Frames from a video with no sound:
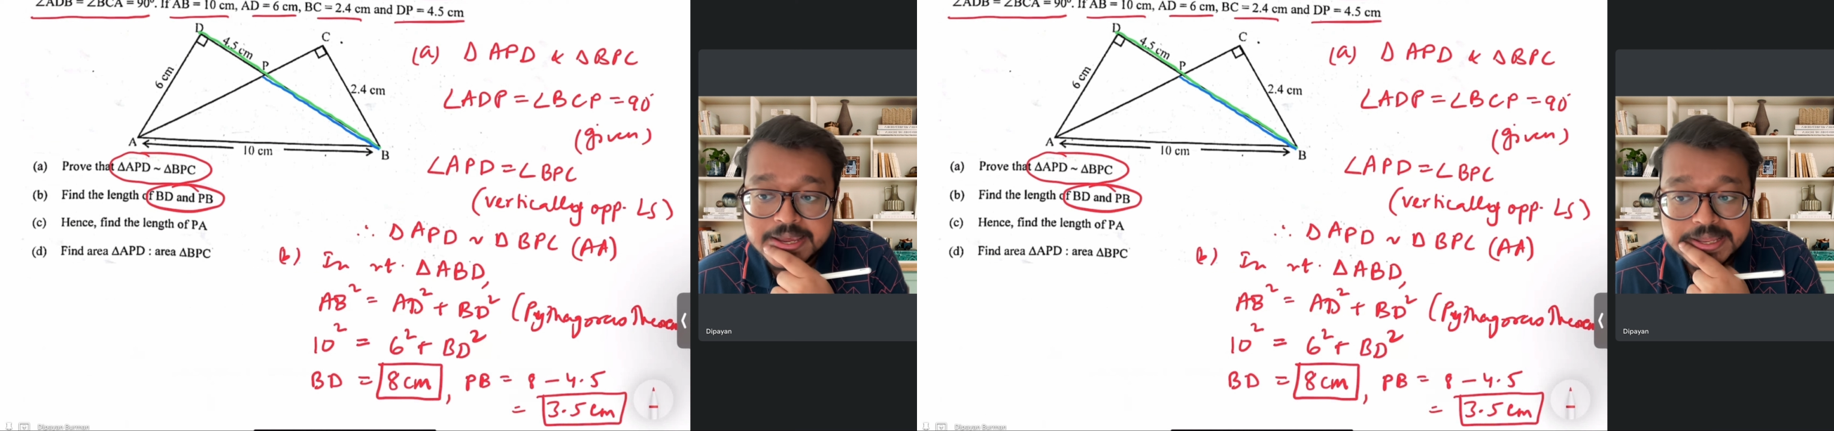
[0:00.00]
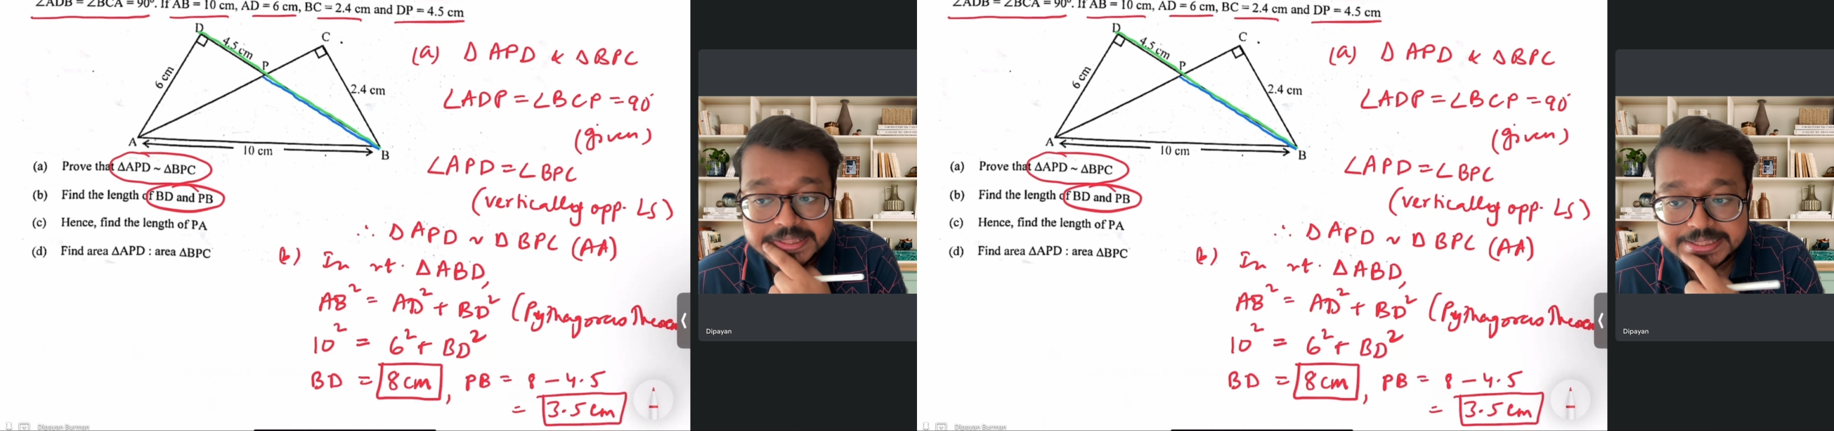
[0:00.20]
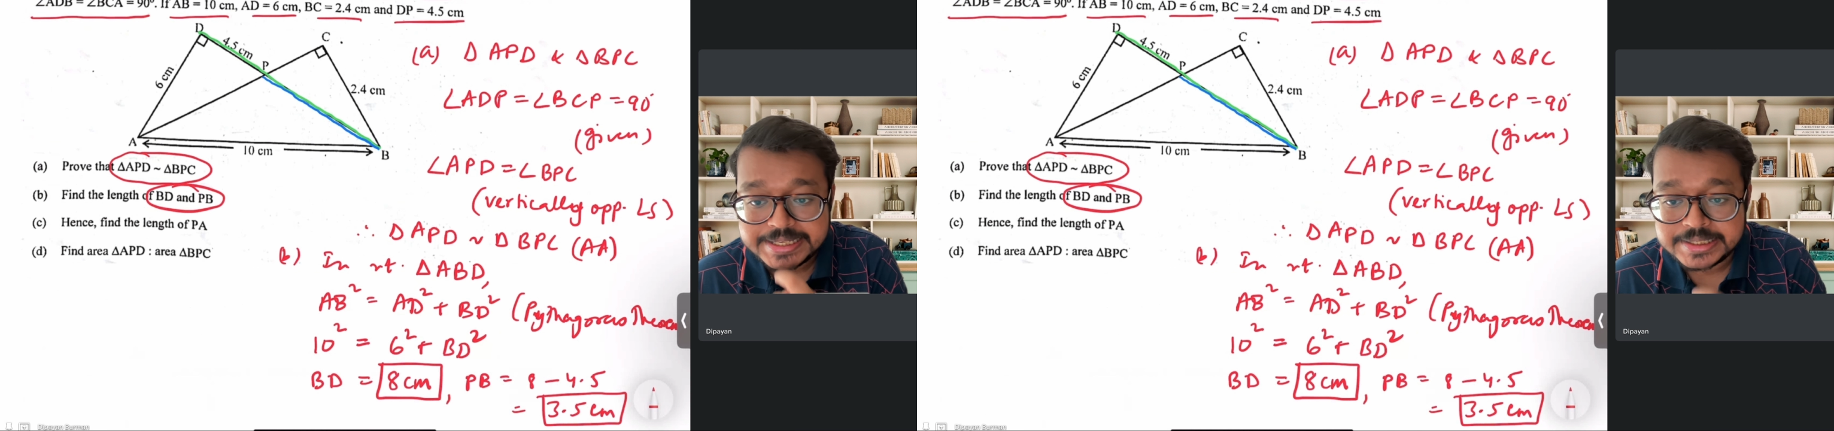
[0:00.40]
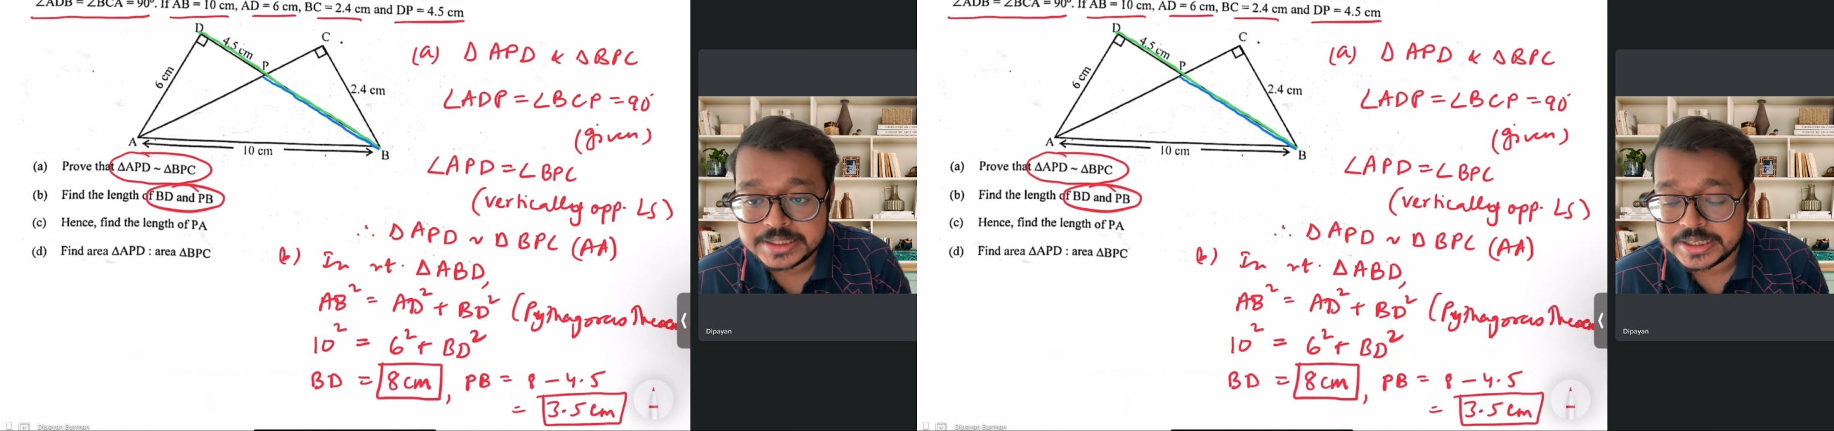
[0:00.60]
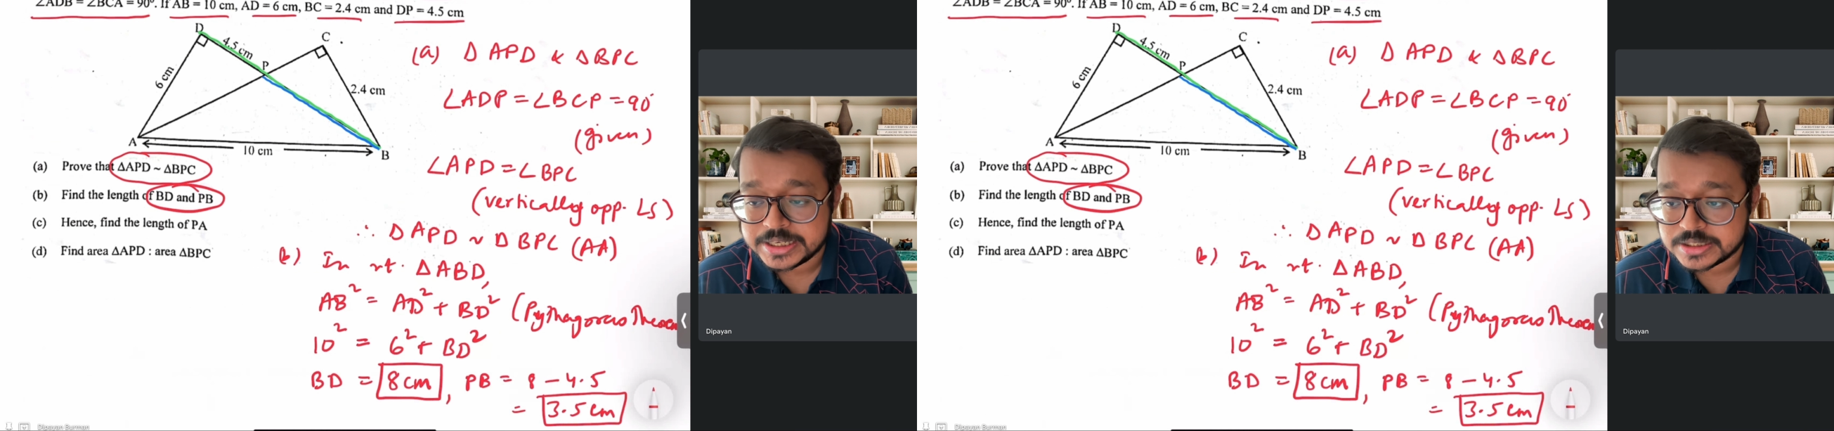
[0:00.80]
Then the
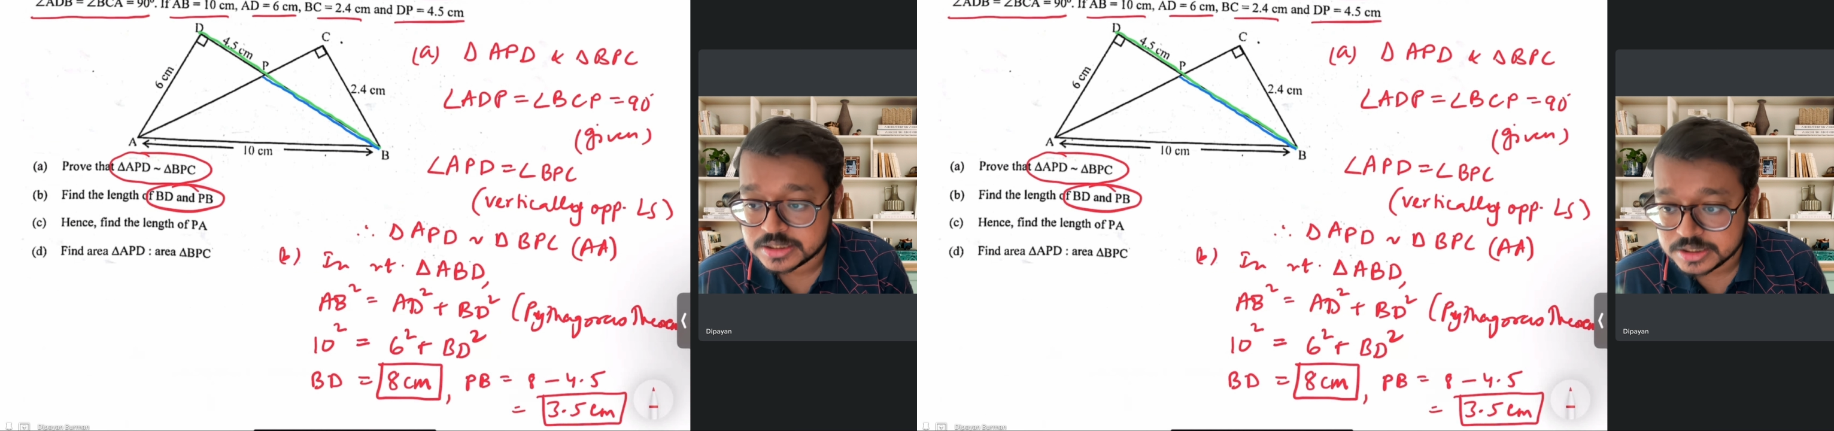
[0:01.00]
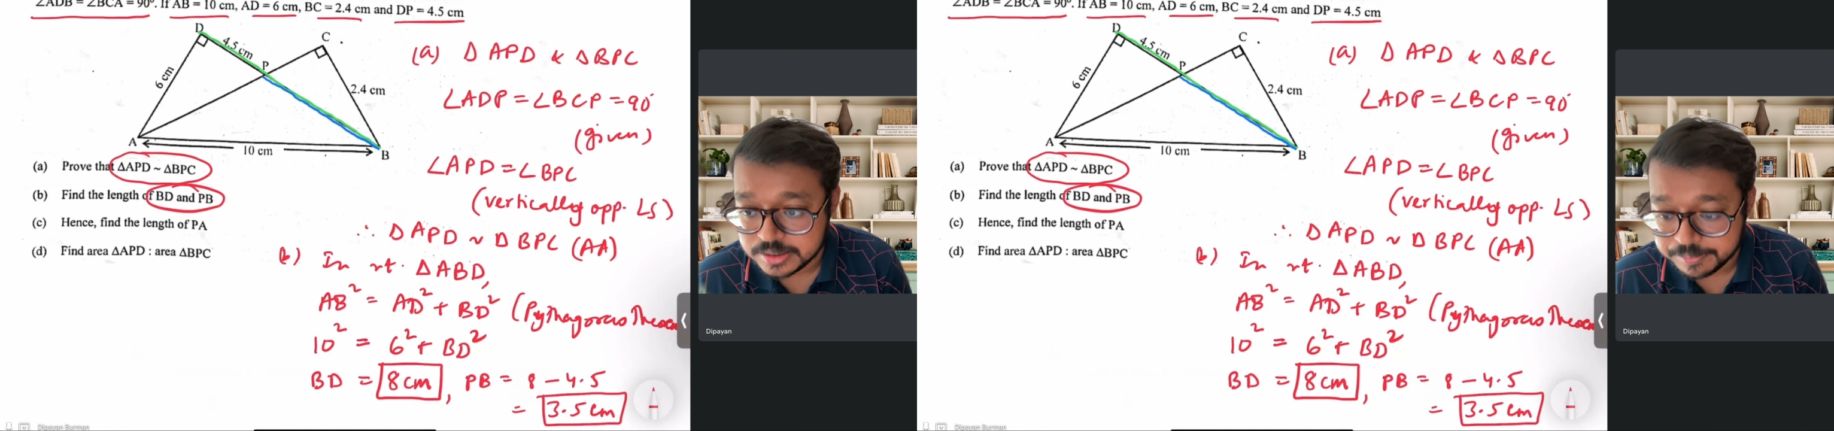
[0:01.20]
next sub